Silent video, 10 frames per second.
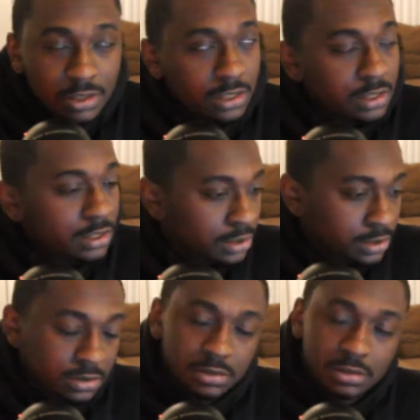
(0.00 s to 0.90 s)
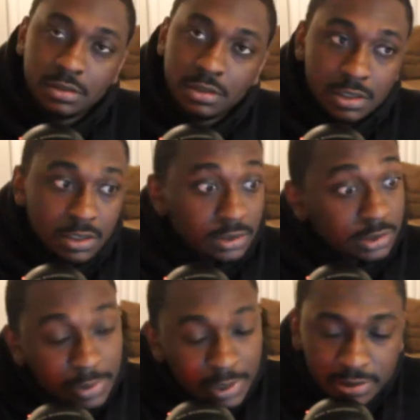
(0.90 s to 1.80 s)
to
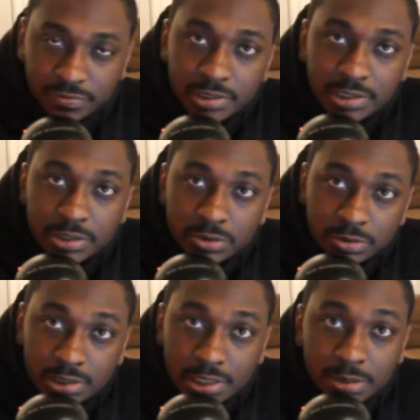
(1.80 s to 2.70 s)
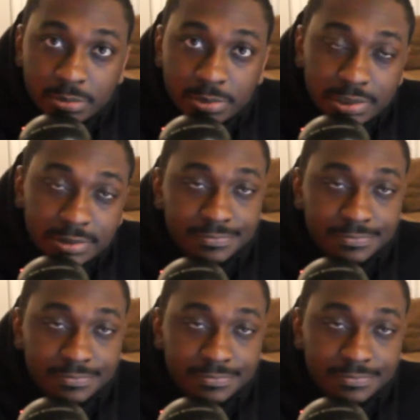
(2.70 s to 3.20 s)
make a video today, but